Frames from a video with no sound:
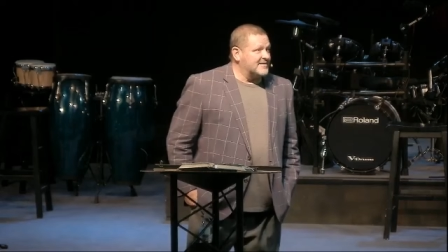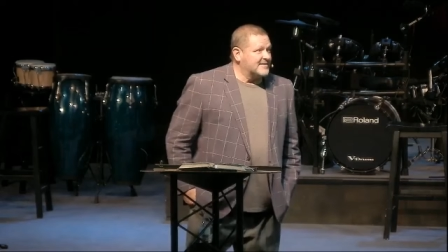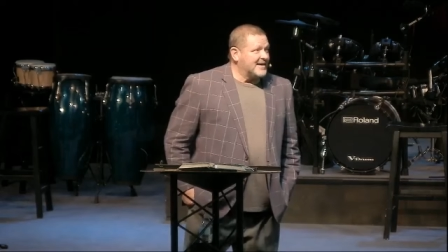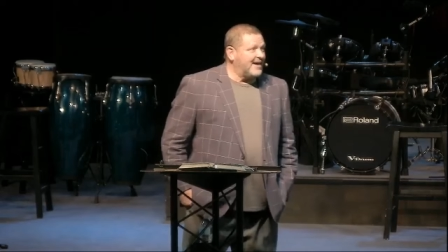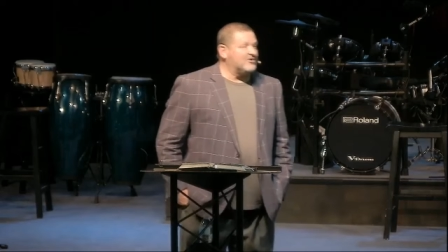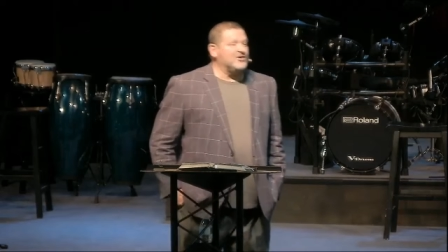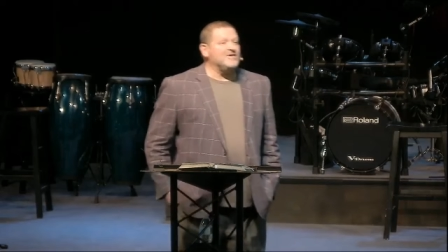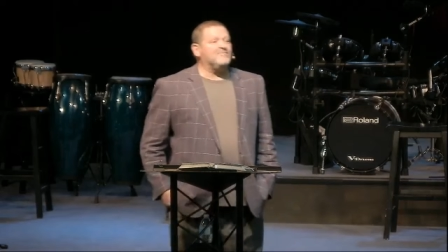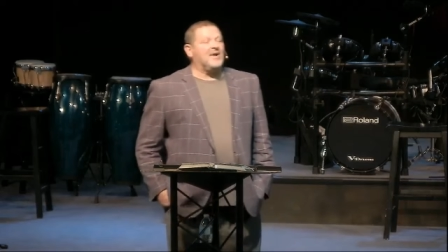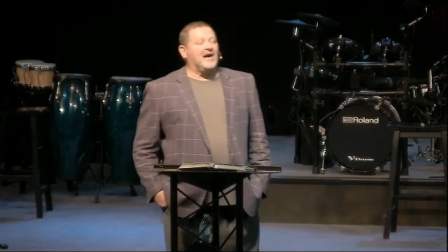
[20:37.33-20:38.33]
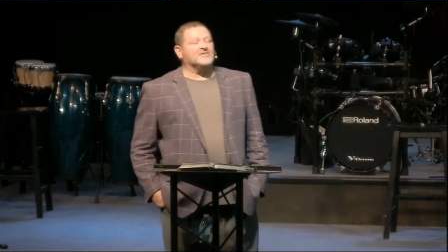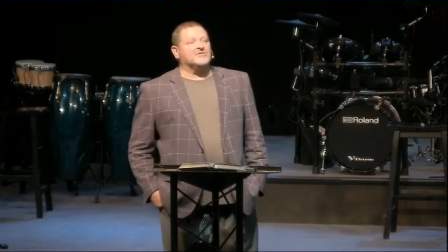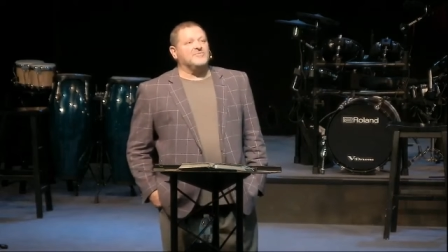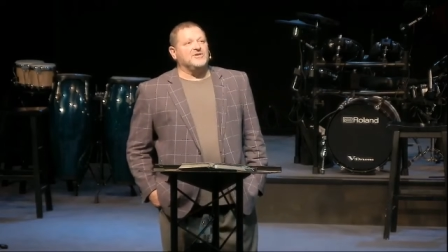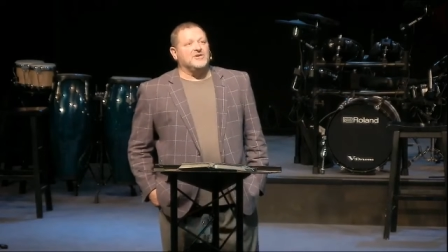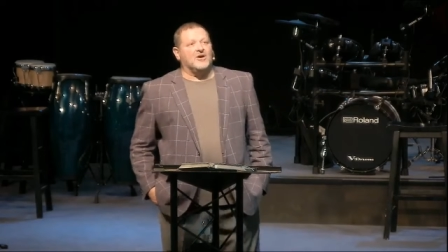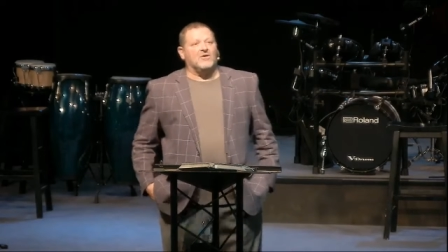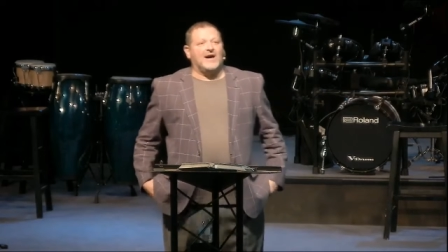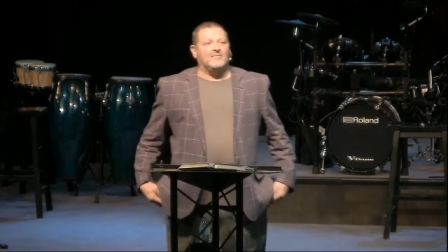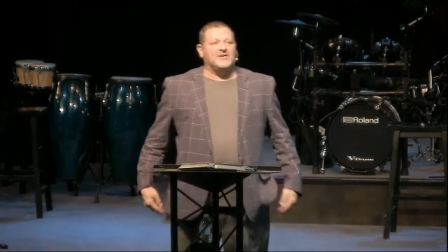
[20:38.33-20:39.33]
How could he possibly know
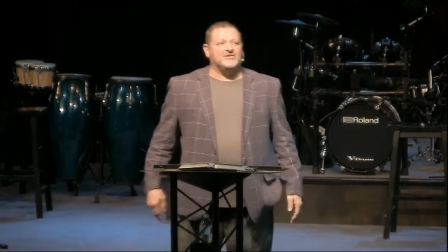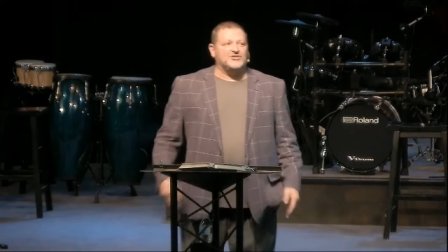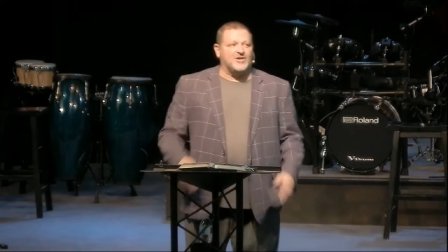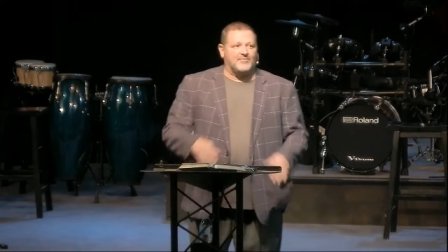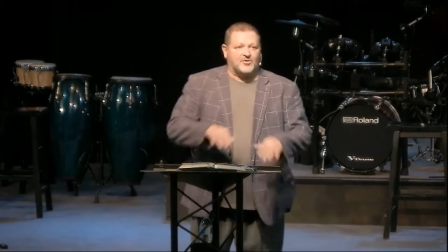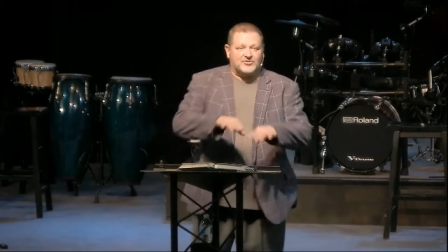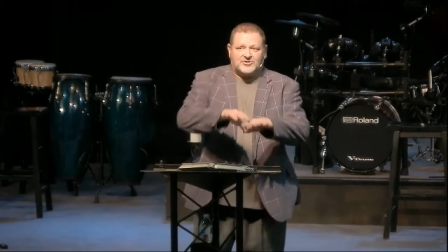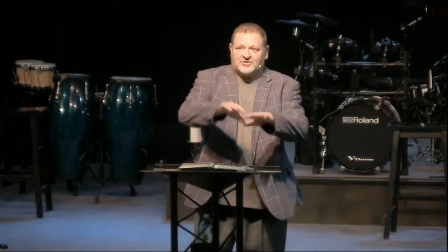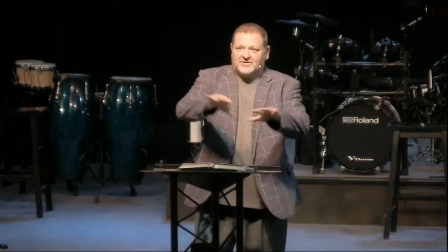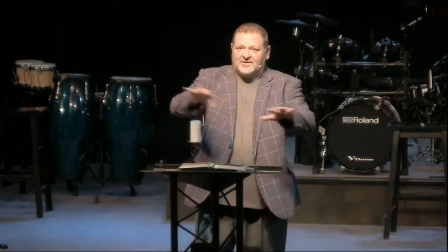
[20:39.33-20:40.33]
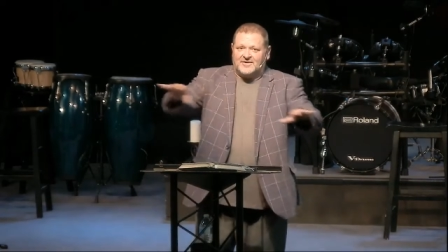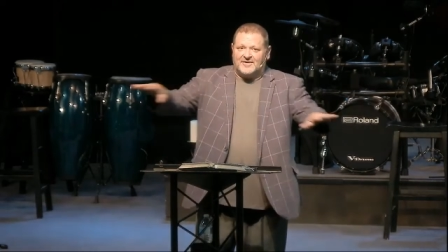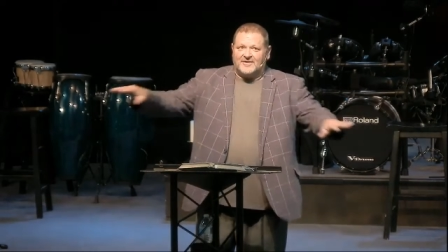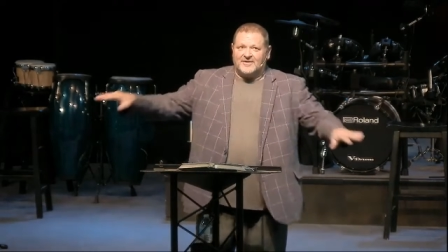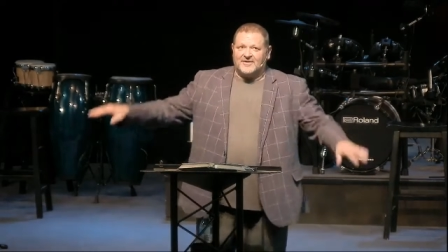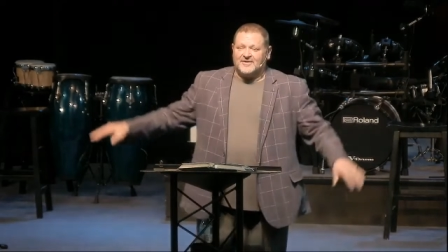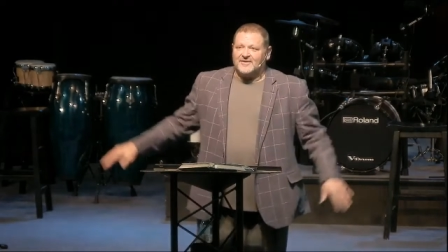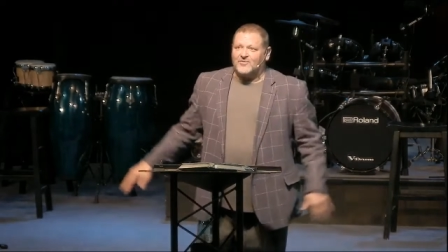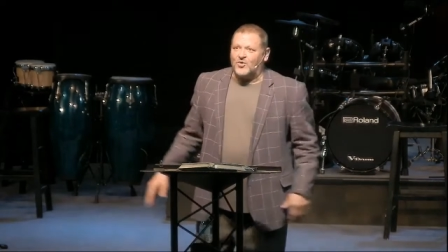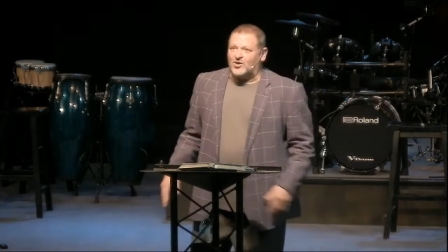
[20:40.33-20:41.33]
how many shepherds
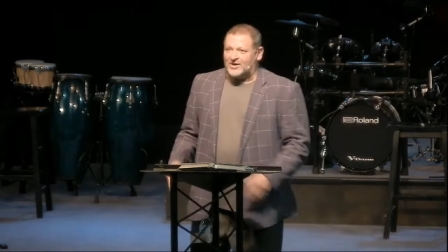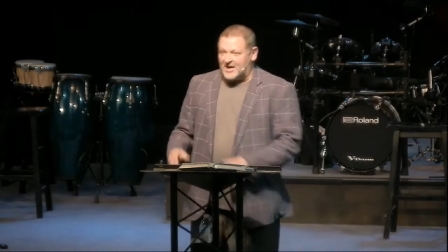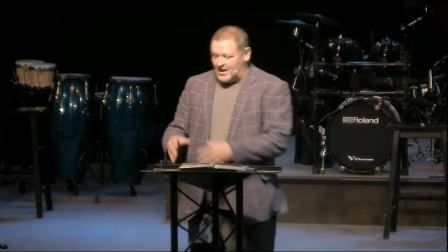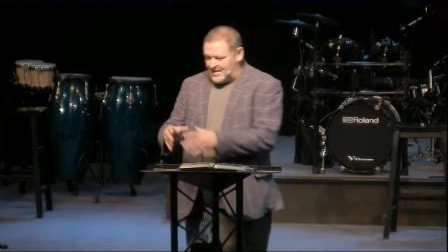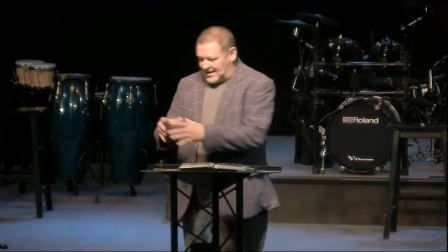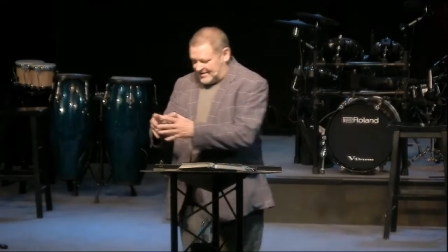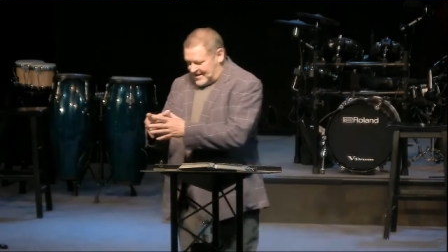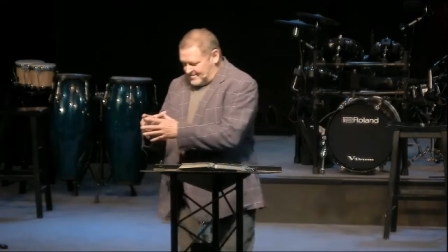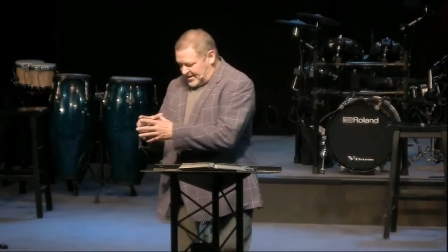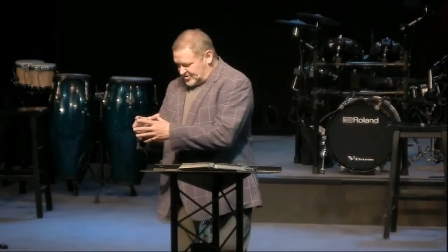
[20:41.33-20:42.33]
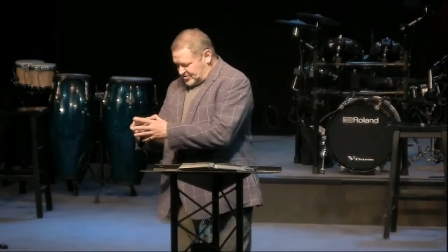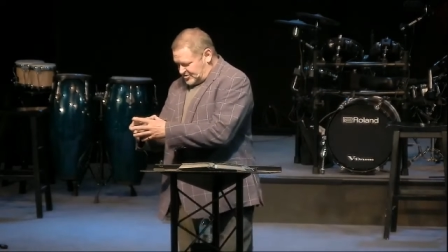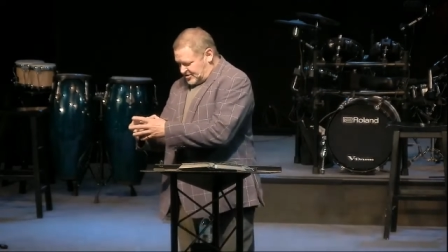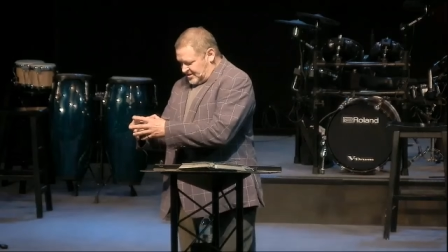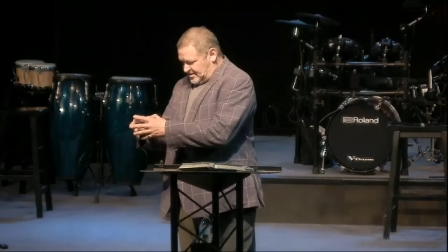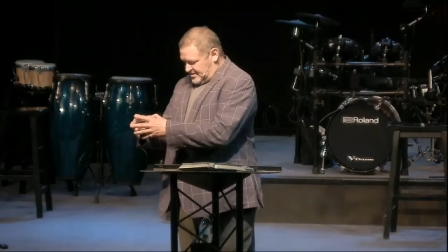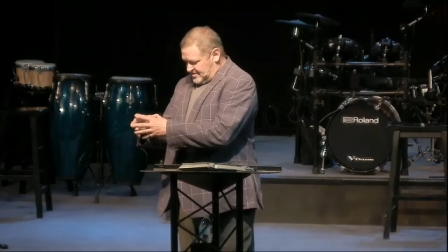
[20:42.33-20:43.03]
were going to come out of that manger scene?